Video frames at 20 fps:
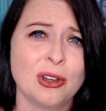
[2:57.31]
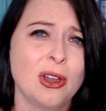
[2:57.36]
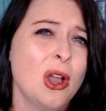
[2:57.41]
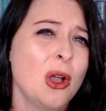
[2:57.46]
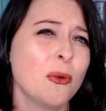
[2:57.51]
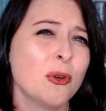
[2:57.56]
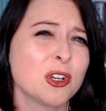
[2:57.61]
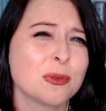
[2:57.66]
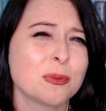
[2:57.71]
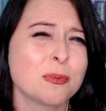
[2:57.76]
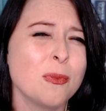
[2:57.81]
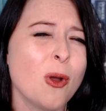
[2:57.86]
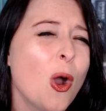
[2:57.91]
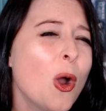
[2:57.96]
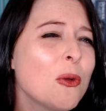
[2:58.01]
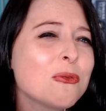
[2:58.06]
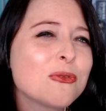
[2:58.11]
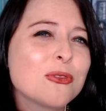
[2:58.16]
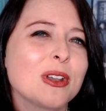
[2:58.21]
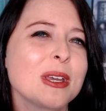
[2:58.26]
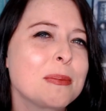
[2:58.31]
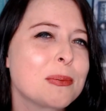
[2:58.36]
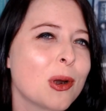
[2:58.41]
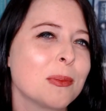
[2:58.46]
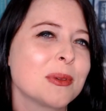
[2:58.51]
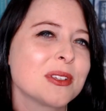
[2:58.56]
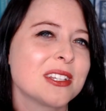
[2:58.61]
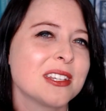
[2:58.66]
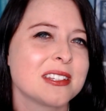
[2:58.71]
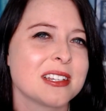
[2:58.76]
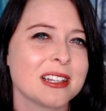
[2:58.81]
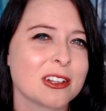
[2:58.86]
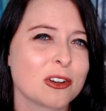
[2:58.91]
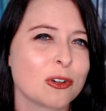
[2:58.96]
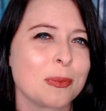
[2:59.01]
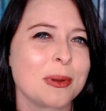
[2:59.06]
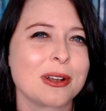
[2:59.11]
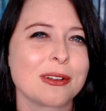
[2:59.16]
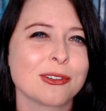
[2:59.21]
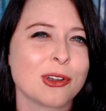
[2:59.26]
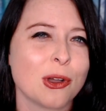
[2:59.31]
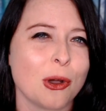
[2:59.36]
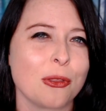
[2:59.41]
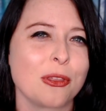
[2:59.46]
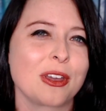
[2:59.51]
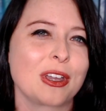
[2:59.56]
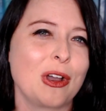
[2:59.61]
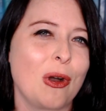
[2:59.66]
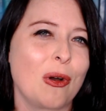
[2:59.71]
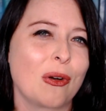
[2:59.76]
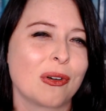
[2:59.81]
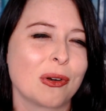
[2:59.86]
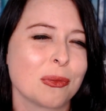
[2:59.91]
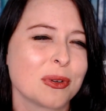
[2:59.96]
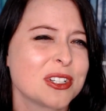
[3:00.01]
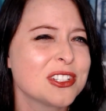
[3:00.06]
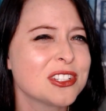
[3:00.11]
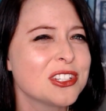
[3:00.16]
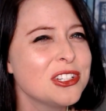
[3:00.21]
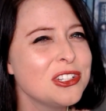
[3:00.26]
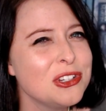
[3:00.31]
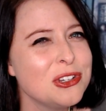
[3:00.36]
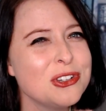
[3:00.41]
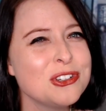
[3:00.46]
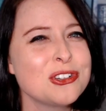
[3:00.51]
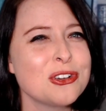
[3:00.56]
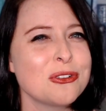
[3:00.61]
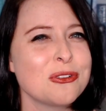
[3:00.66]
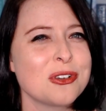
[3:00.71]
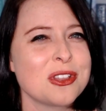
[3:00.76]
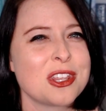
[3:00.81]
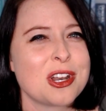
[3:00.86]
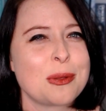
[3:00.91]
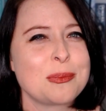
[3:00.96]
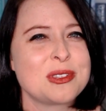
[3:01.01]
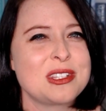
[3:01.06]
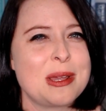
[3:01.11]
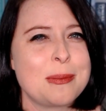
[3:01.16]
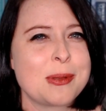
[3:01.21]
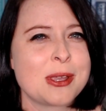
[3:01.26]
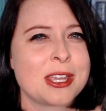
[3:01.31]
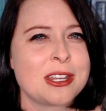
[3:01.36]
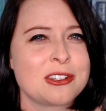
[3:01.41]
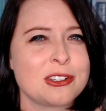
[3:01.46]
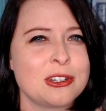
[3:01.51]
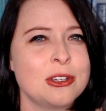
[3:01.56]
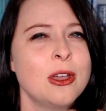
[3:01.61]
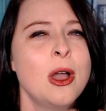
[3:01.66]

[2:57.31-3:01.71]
which hopefully promises a little bit of gothic horror, which is a new genre that I'm stepping into,